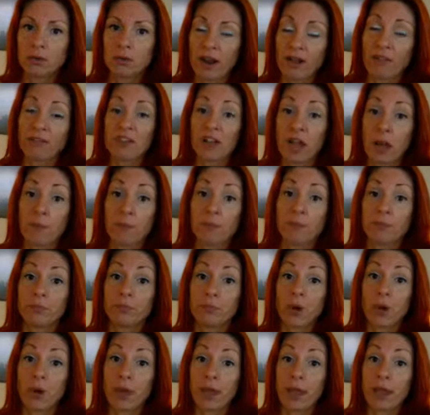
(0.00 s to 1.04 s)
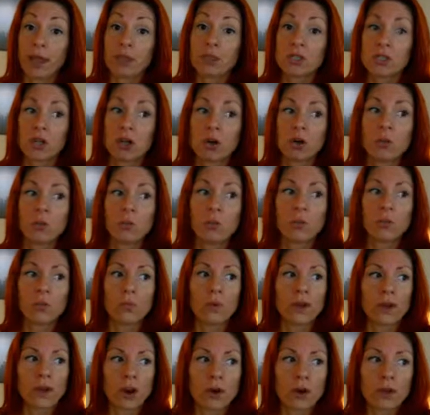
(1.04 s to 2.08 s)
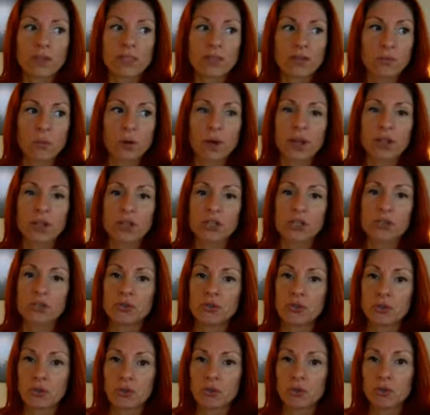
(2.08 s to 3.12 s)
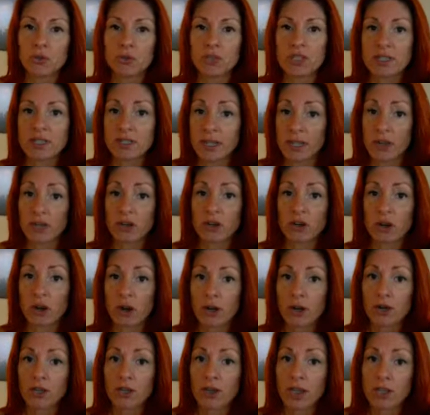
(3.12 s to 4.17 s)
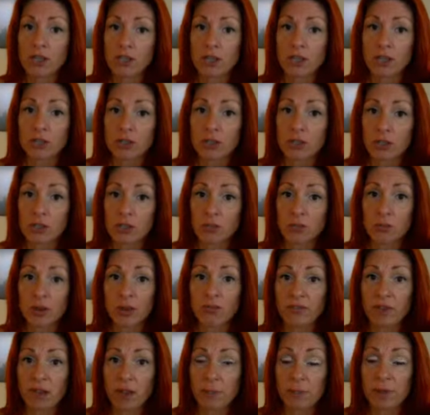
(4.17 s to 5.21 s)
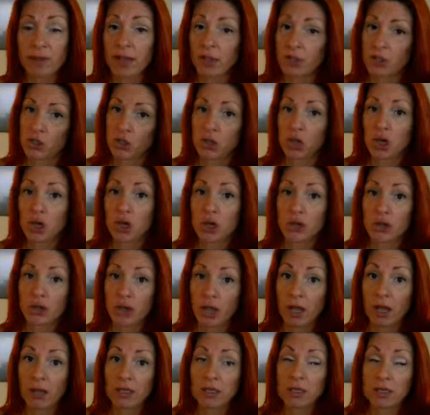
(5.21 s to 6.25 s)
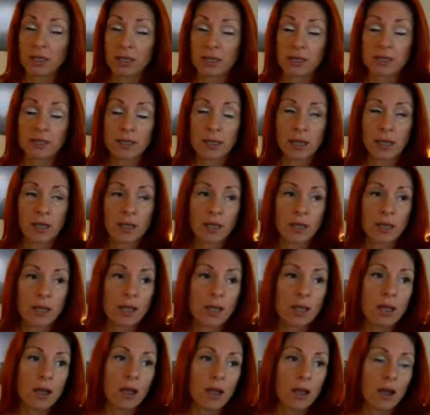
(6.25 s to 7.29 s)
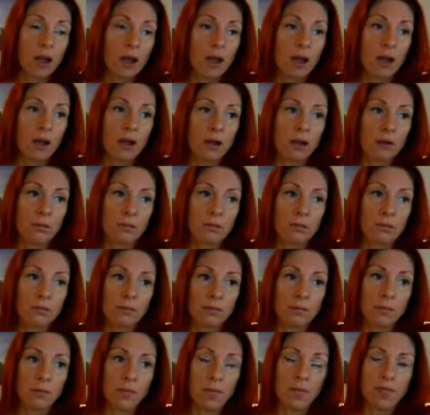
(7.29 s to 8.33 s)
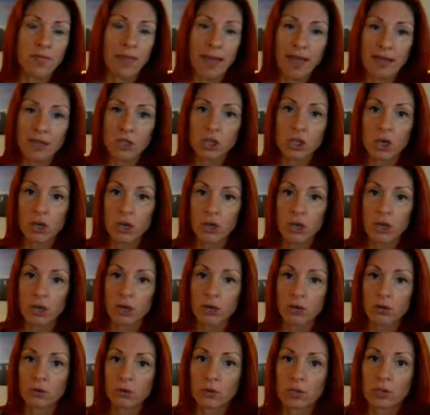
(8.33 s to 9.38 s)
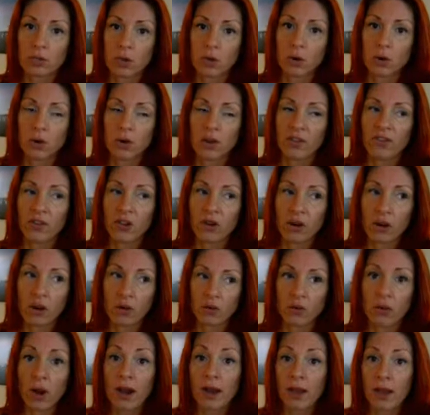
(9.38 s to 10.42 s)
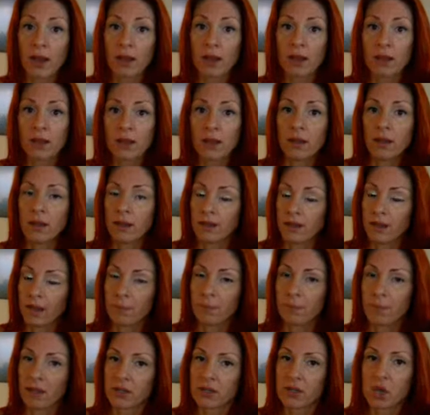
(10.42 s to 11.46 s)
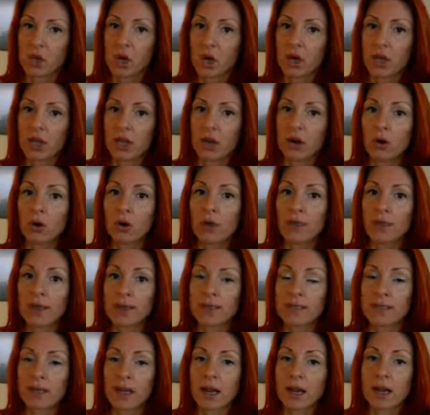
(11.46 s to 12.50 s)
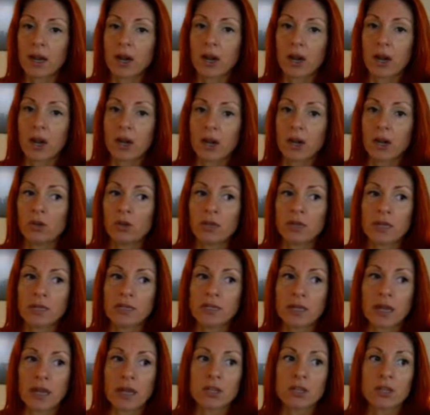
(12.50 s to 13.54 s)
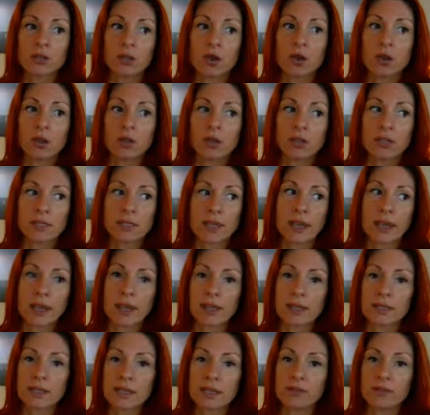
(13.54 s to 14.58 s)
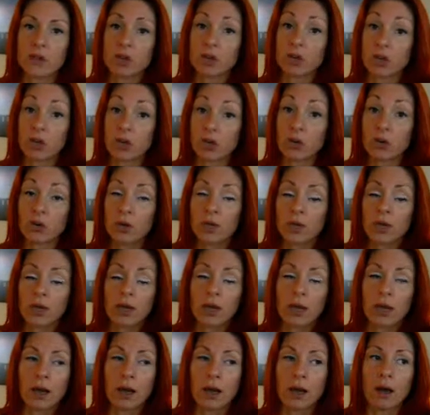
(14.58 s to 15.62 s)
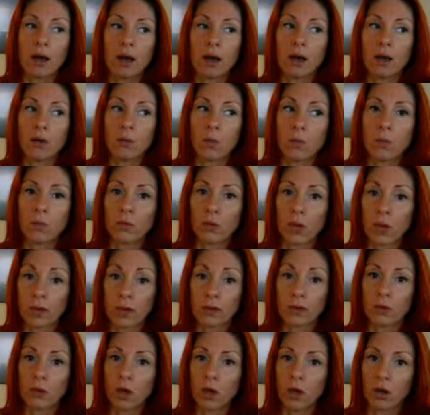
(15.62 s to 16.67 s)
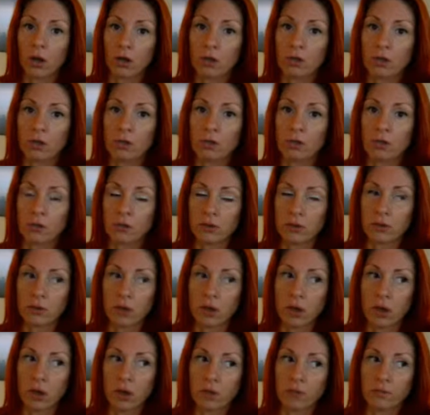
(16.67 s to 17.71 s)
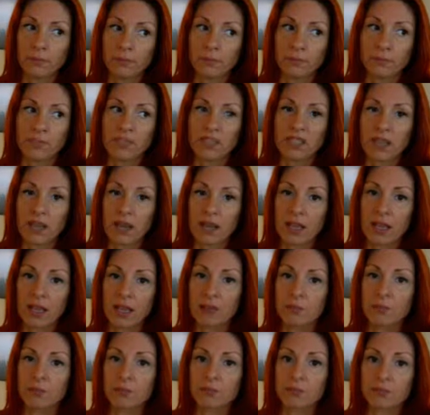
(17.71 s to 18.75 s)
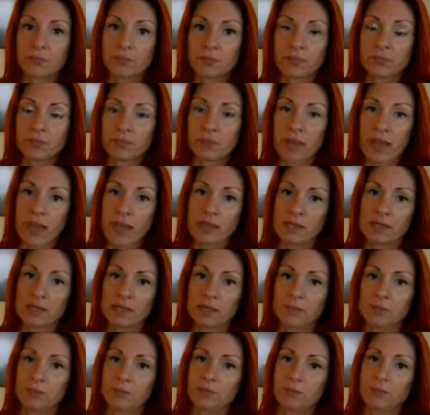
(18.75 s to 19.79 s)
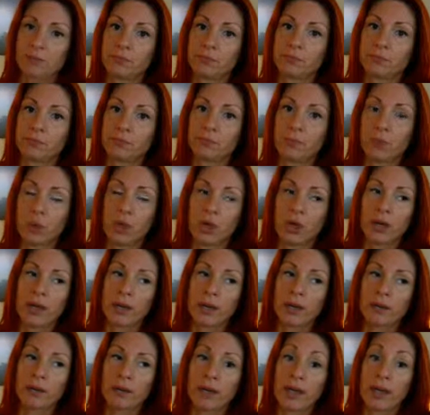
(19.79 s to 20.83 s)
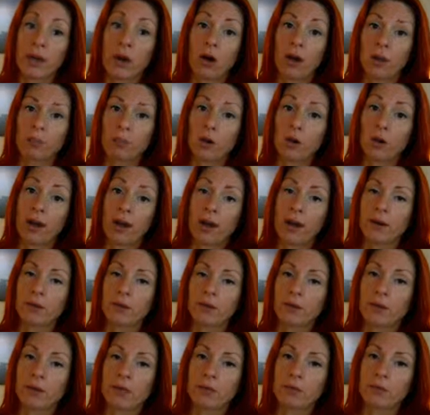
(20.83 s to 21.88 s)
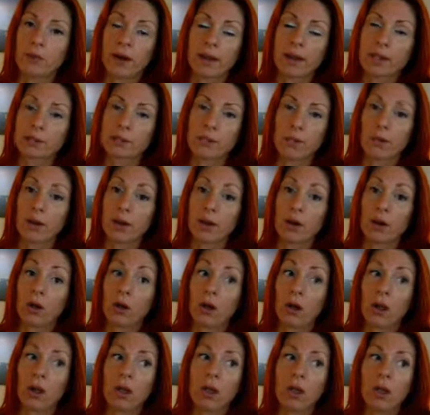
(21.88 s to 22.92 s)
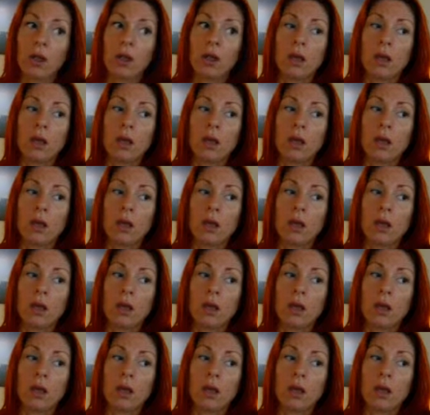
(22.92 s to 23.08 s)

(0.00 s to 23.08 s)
revved up. Okay, so regardless of what it is you do to get your cardiovascular system revved up, and that's your heart and your lungs, incidentally, that's cardio. So if you're out running, yep, that's cardio. That's the kind of cardio that these guys are all saying is evil, though. Long, steady, paced, boring. They call it boring. I don't think running's boring at all.